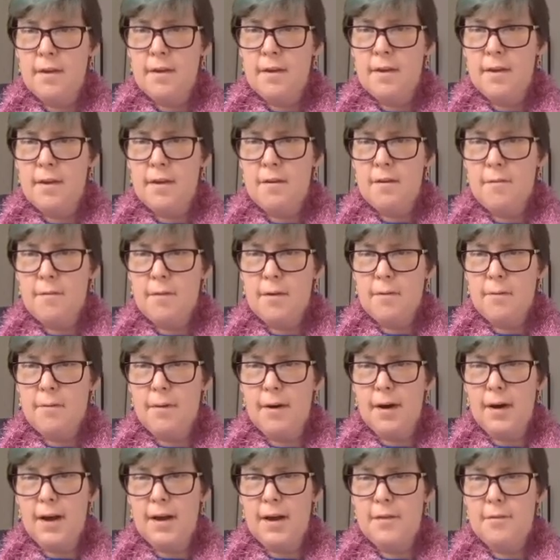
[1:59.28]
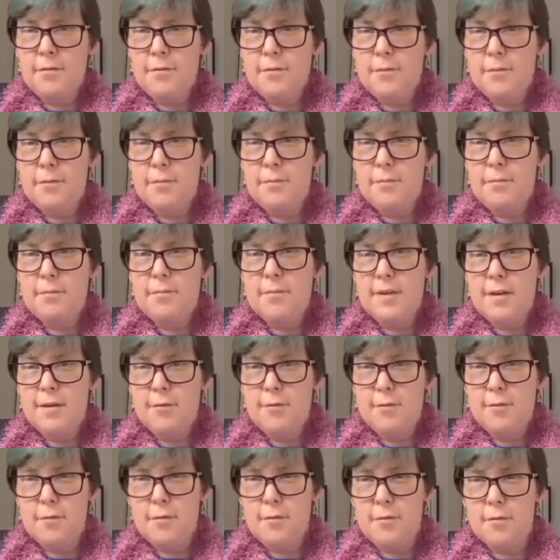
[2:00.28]
it requires
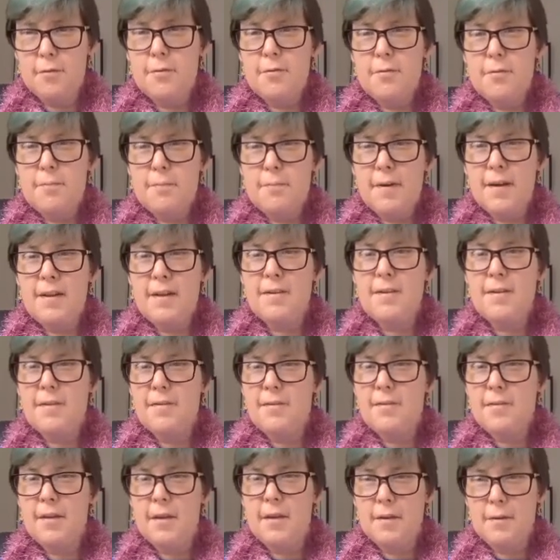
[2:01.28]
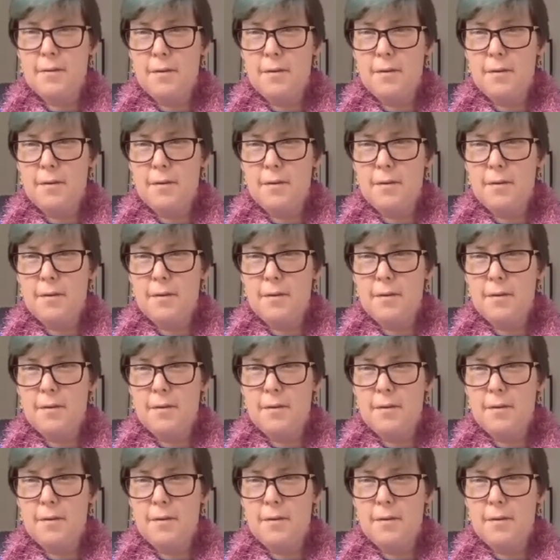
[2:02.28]
tissues, but it's a